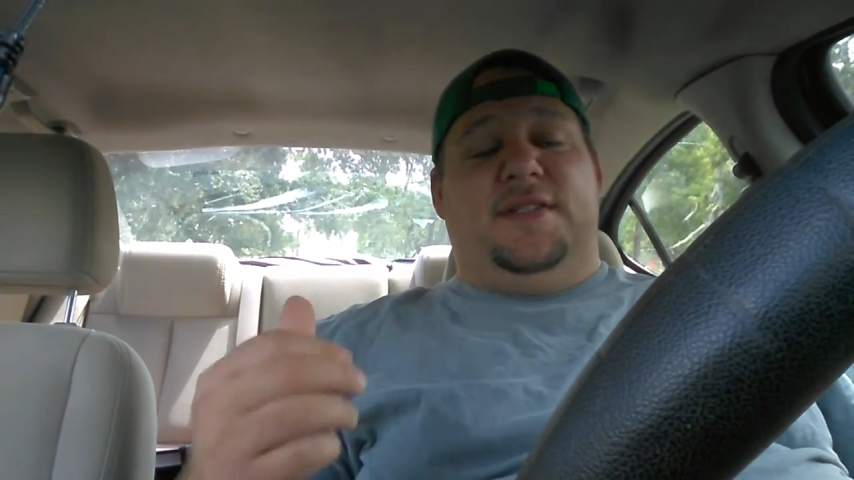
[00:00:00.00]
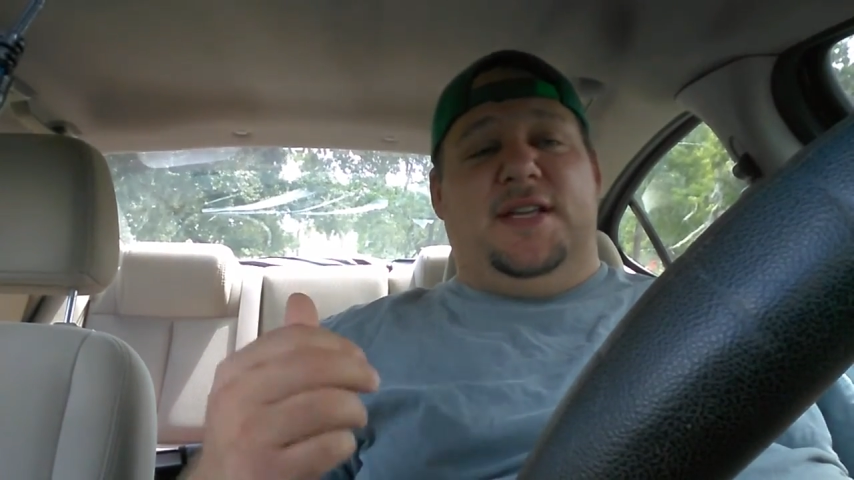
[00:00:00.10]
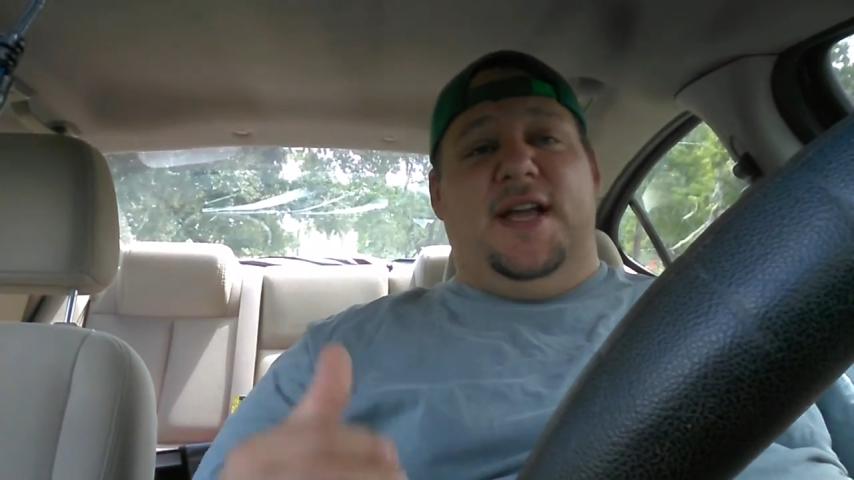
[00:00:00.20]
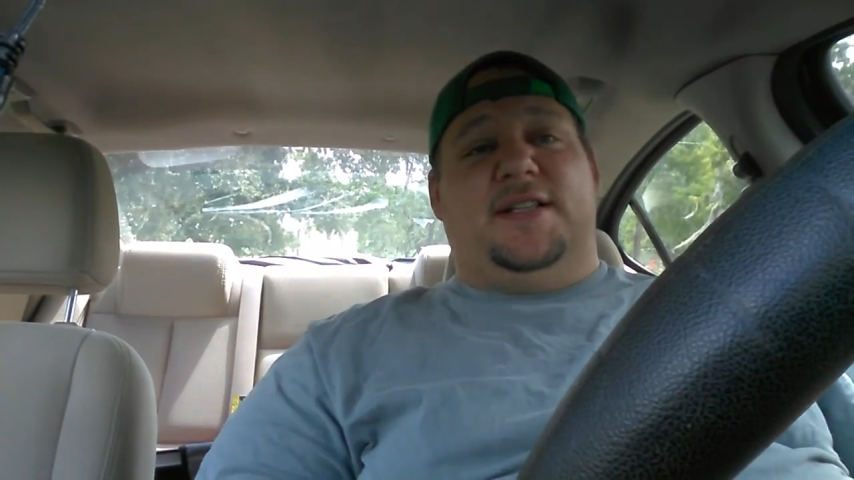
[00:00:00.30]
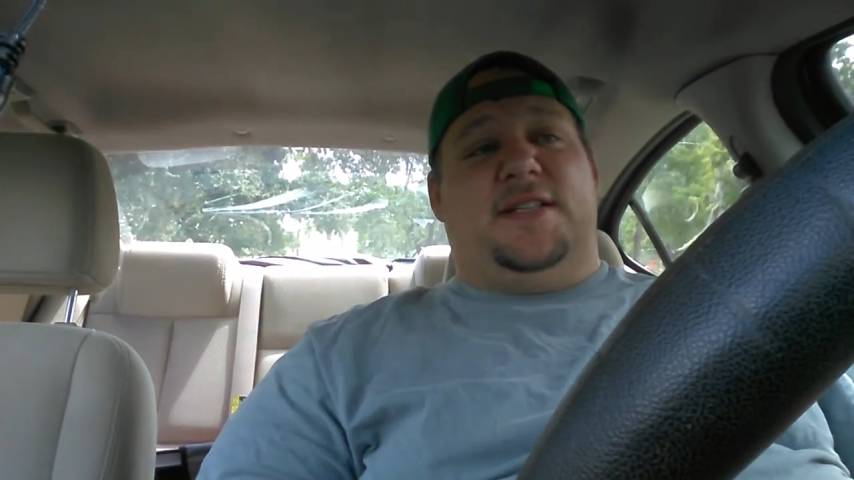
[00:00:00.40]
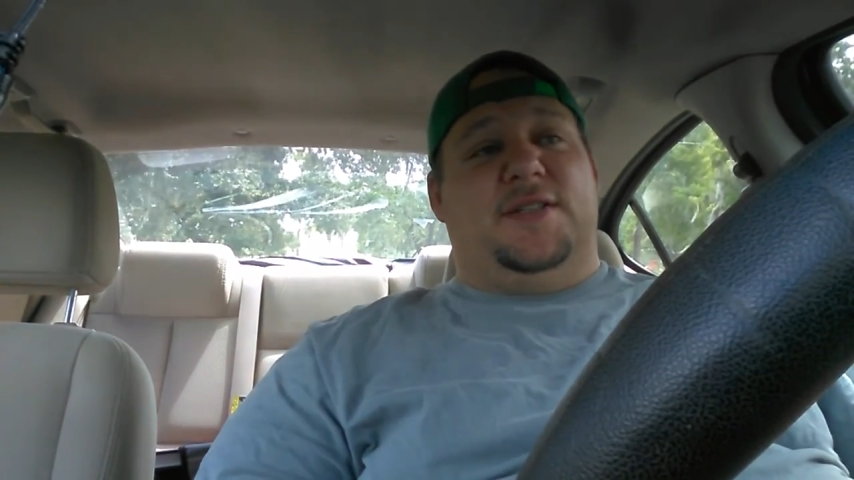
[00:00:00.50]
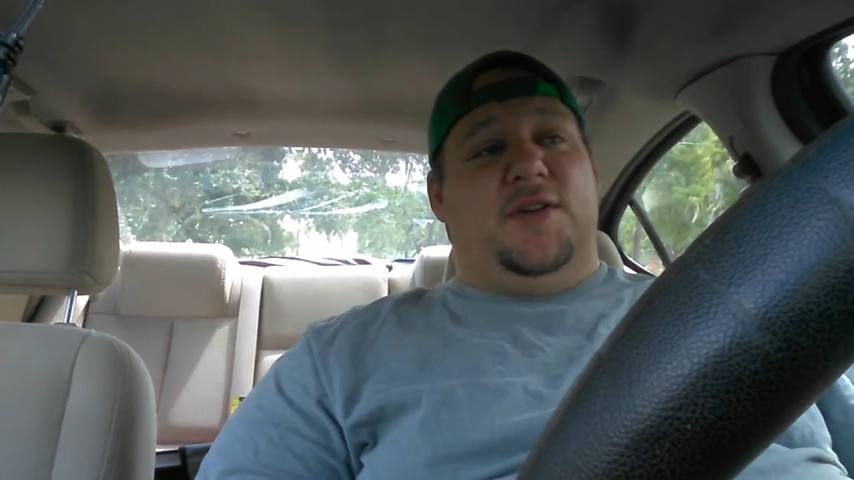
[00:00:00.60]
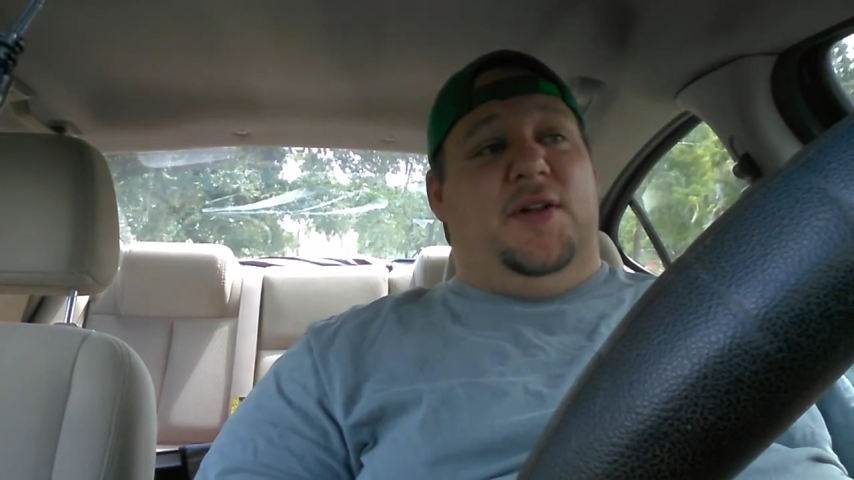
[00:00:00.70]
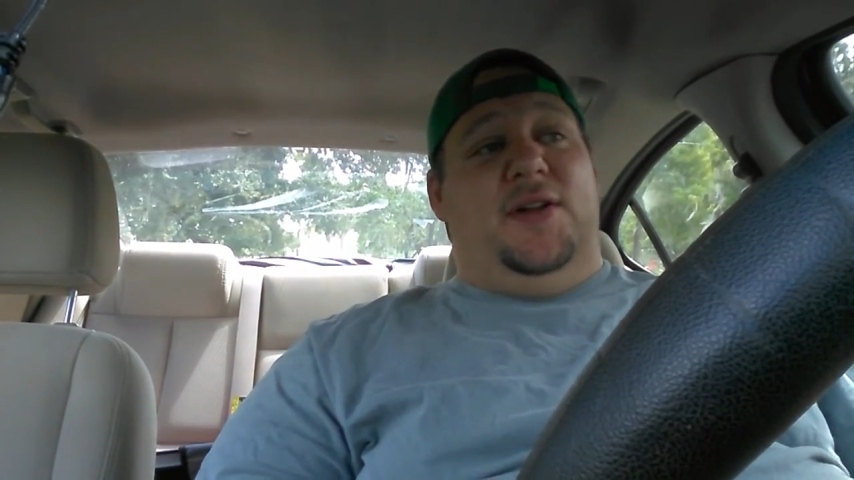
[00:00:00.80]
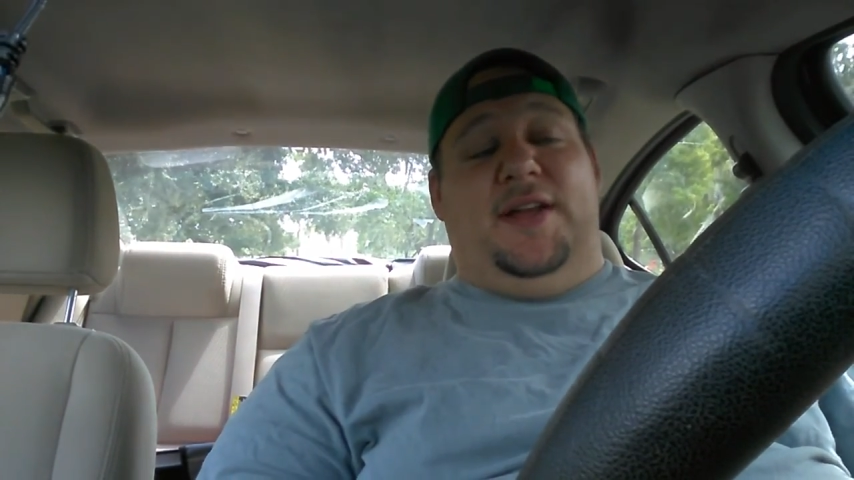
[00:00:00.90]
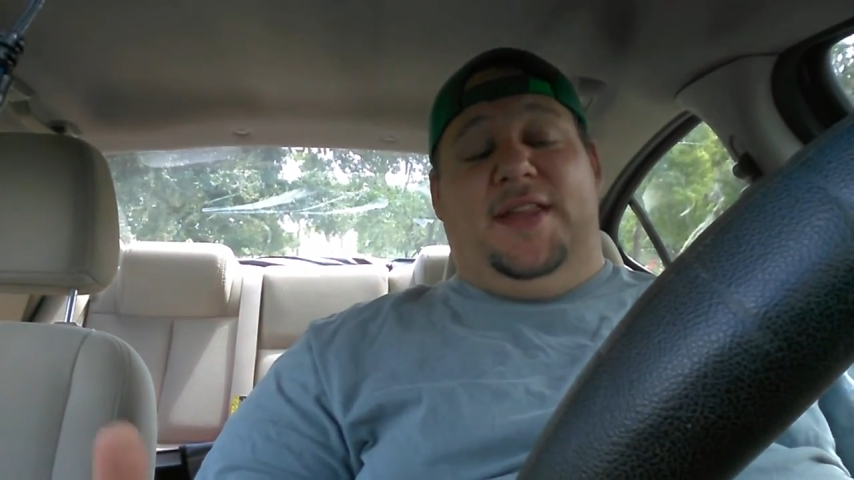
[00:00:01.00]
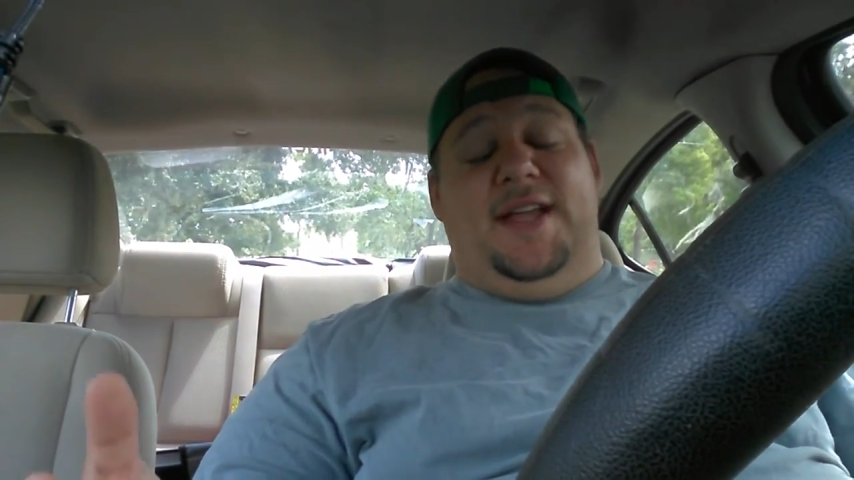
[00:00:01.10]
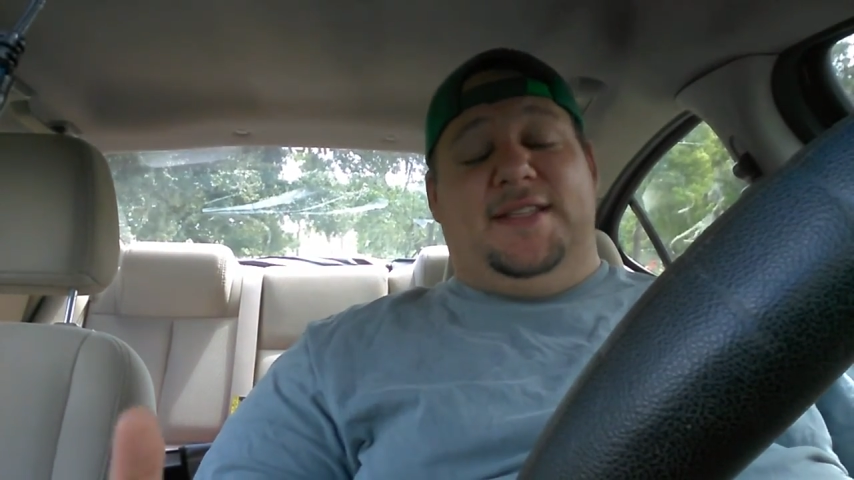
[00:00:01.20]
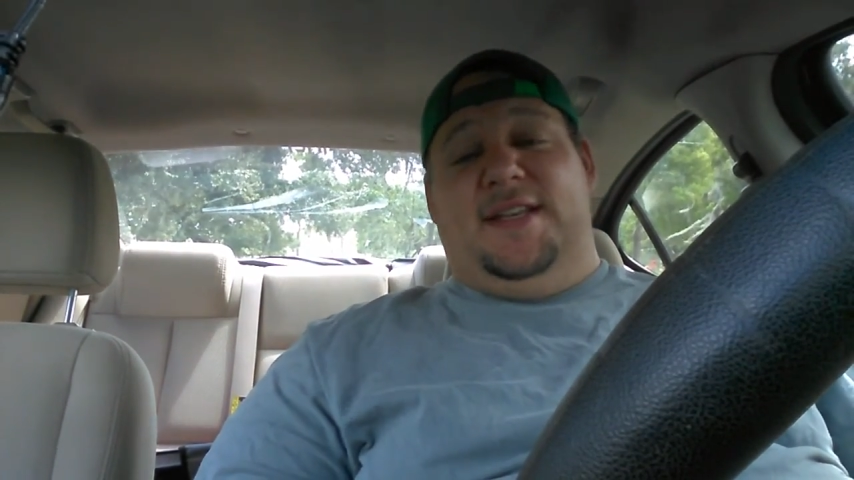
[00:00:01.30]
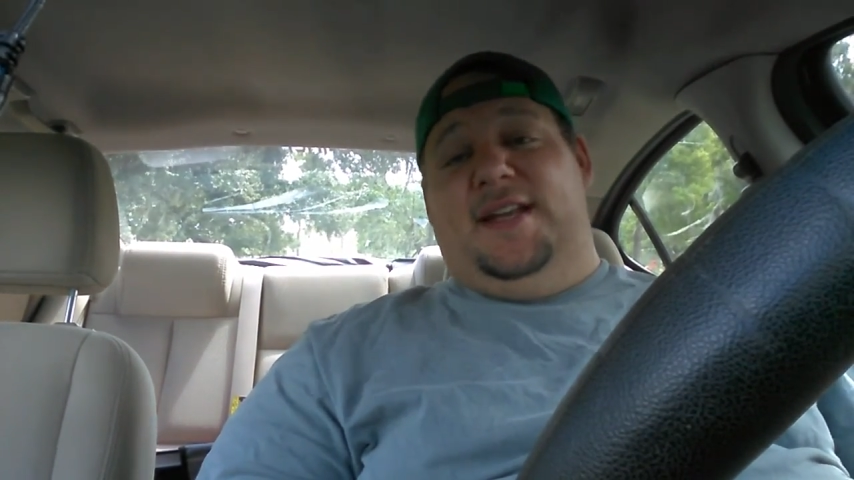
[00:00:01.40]
TX controller, and
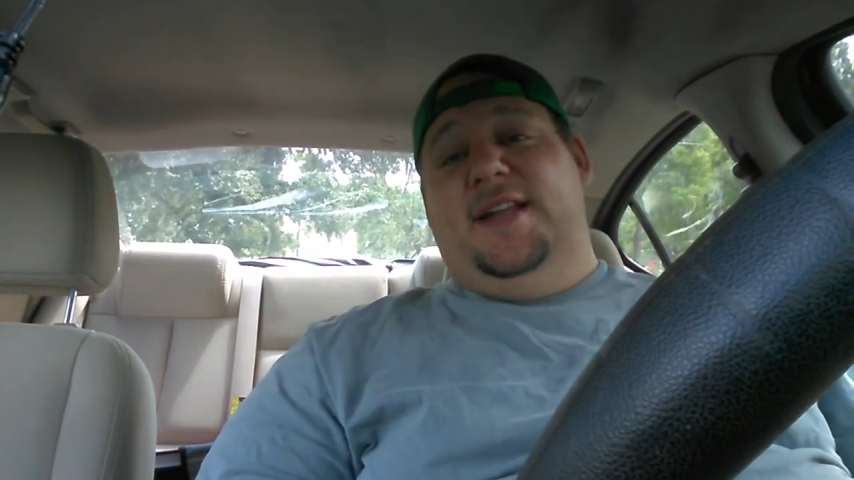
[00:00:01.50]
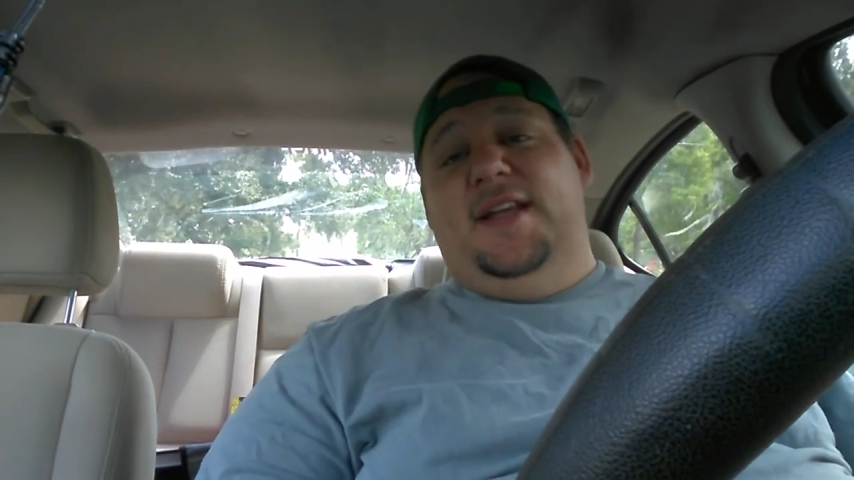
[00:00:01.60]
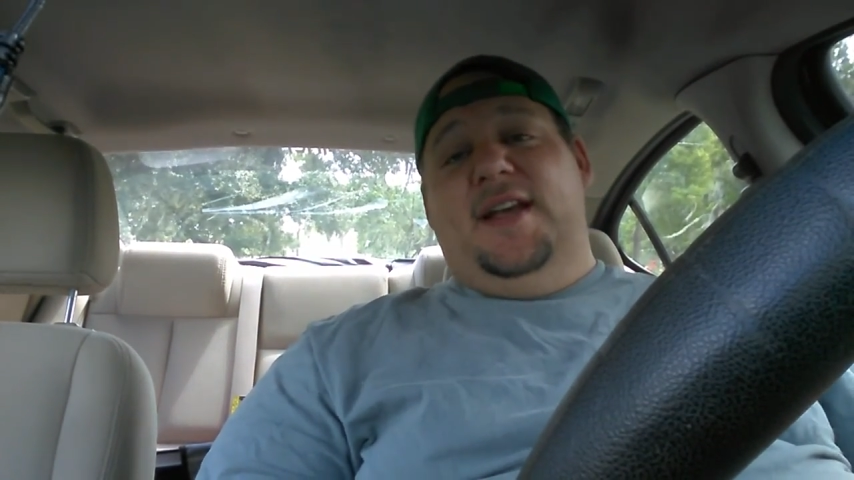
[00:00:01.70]
that's it.